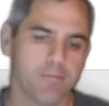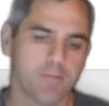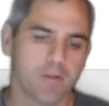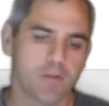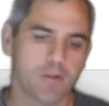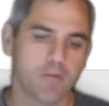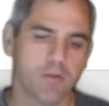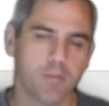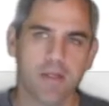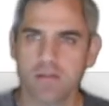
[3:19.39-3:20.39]
So the
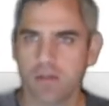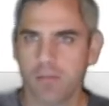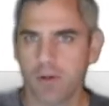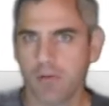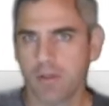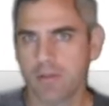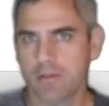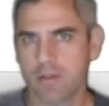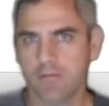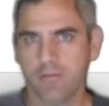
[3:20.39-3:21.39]
basic components
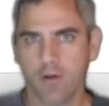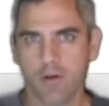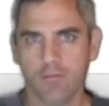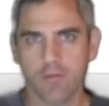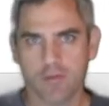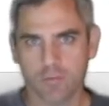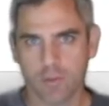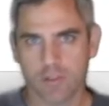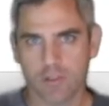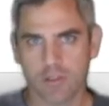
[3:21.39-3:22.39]
involve the
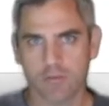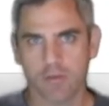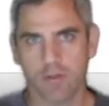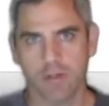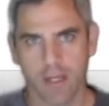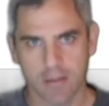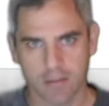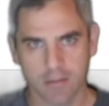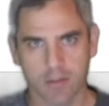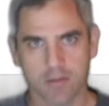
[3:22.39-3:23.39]
switch, the access
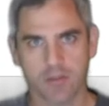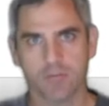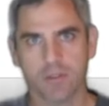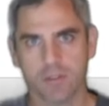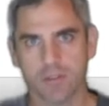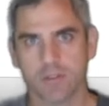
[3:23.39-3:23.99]
layer switch